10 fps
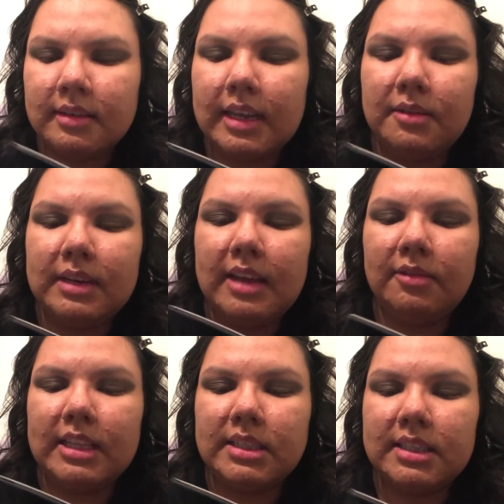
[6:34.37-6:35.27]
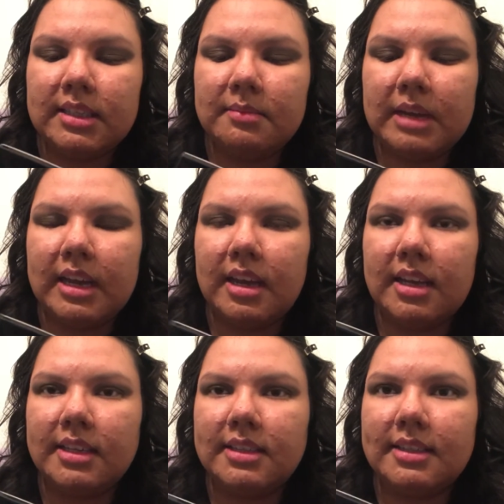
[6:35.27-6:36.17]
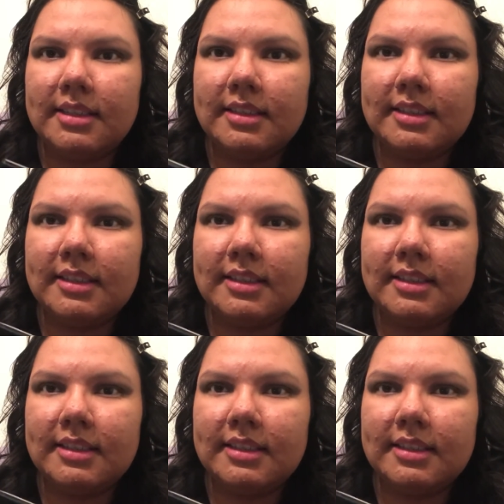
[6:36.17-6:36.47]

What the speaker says: I don't have lenses in my eyes,